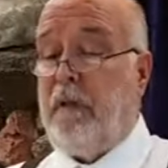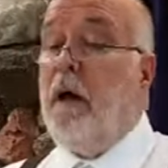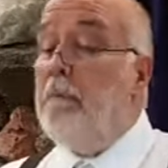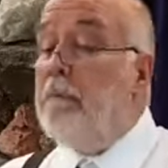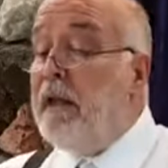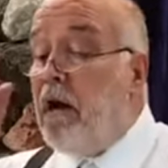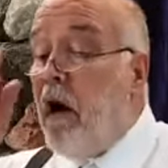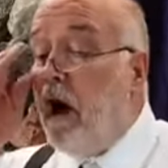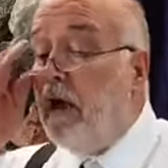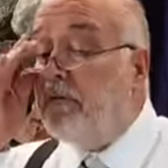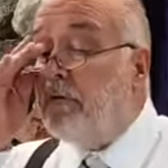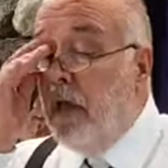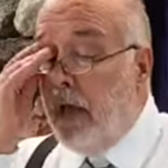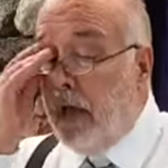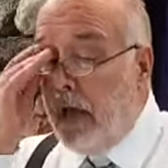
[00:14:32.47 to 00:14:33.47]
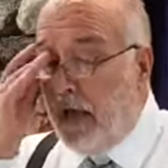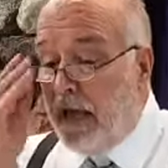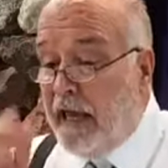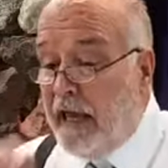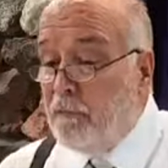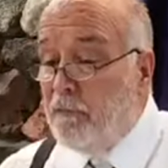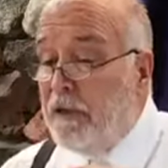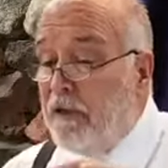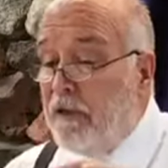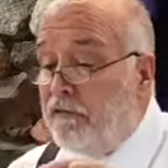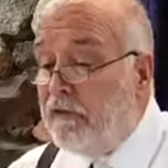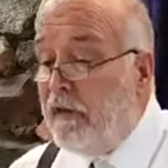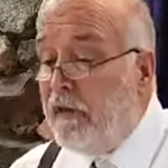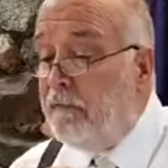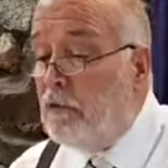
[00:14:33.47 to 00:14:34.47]
Because he
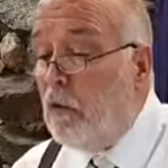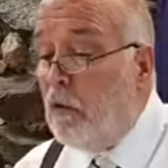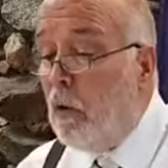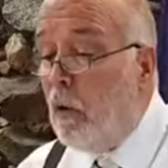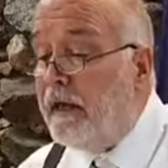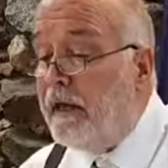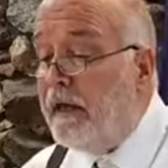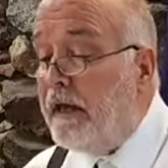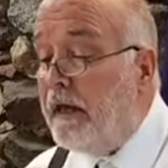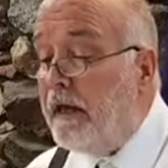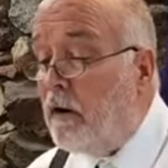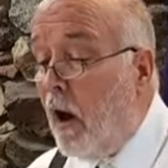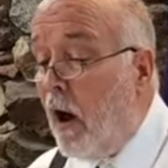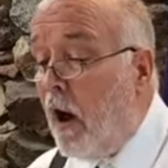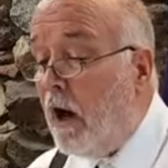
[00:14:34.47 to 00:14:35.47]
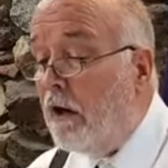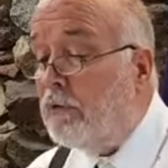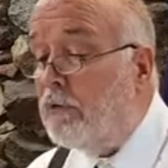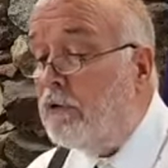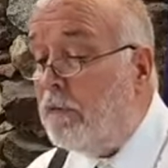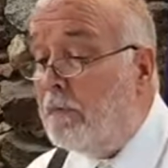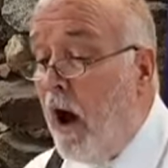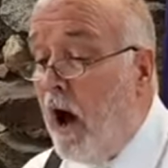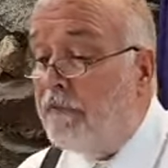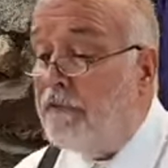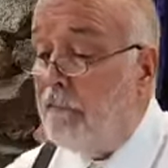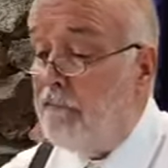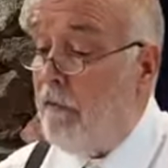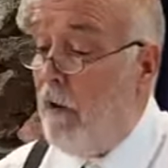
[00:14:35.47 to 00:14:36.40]
received glory and honor from God the